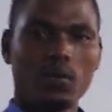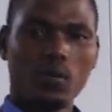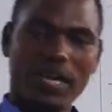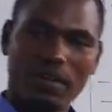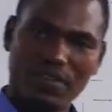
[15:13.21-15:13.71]

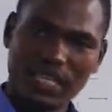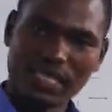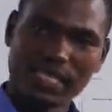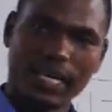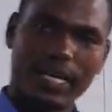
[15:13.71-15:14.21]
we have
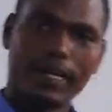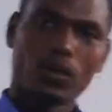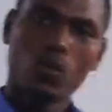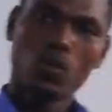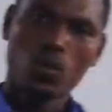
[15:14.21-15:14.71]
these
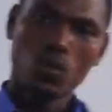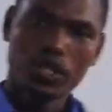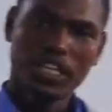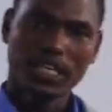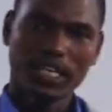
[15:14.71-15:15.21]

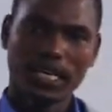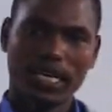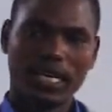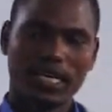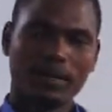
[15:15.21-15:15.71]
cooking
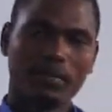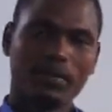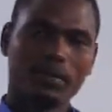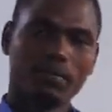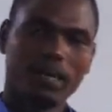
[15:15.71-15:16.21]

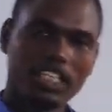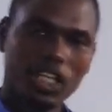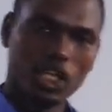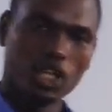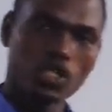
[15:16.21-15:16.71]

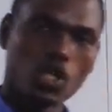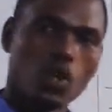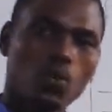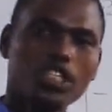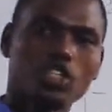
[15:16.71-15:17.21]
materials
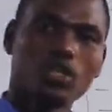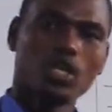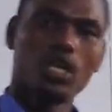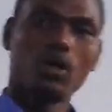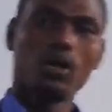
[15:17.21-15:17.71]
with
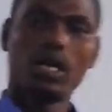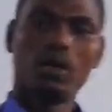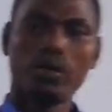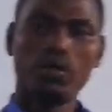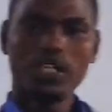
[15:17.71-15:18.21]

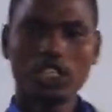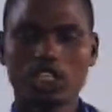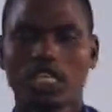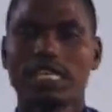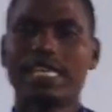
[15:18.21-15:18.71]

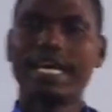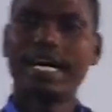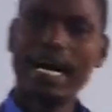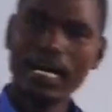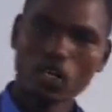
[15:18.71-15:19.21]
which
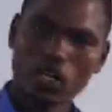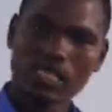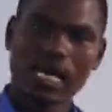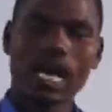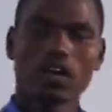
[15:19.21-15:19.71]
their
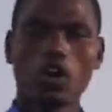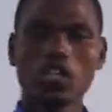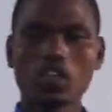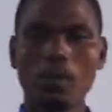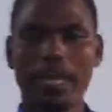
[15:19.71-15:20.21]
handles are
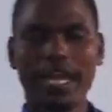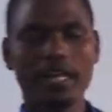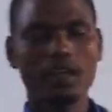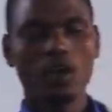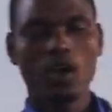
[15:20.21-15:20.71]
also
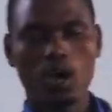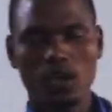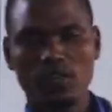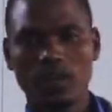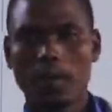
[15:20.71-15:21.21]
made
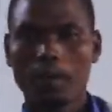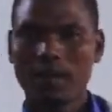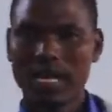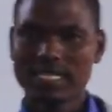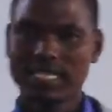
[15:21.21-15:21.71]
of
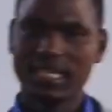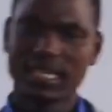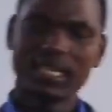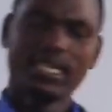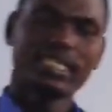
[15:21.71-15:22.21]
plastic.
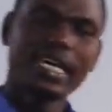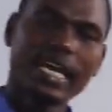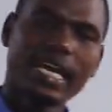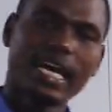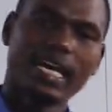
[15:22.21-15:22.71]

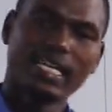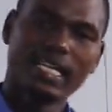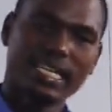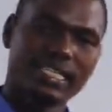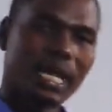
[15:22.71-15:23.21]
Take
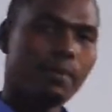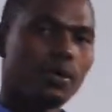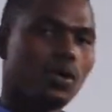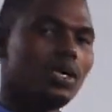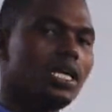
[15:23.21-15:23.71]
another
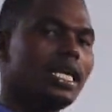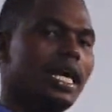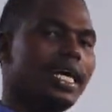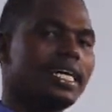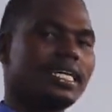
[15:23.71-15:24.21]
example,
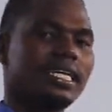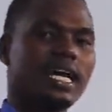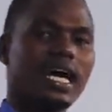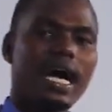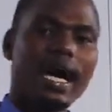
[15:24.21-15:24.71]
like
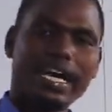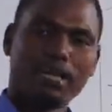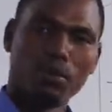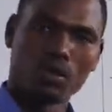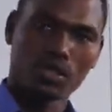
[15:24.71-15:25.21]

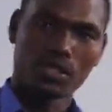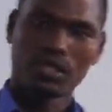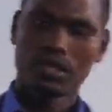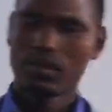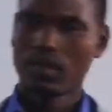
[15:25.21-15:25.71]
iron box.